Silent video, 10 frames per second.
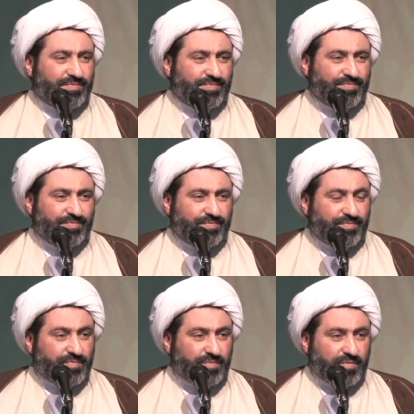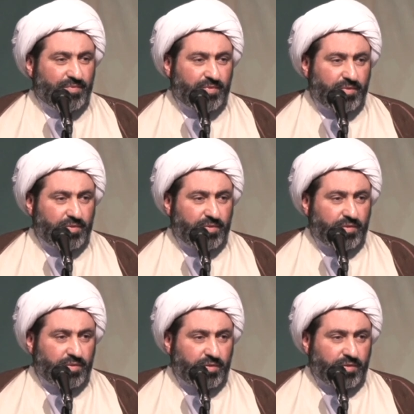
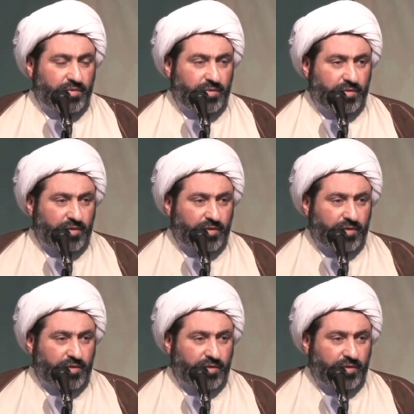Nobody speaks.